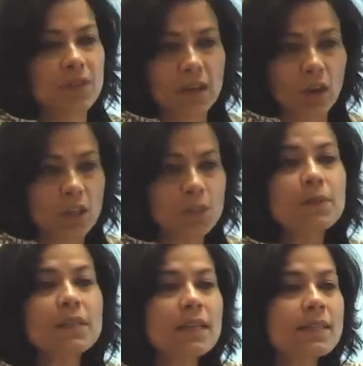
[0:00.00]
technology,
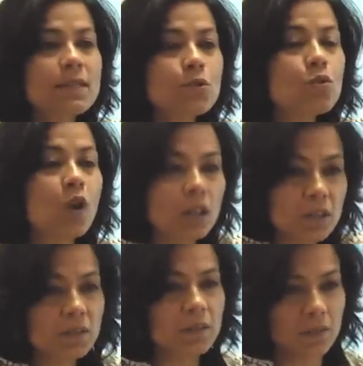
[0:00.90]
but it's two
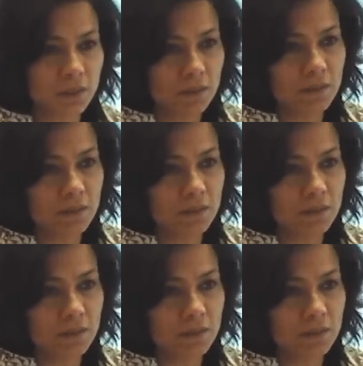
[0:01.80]
concurrent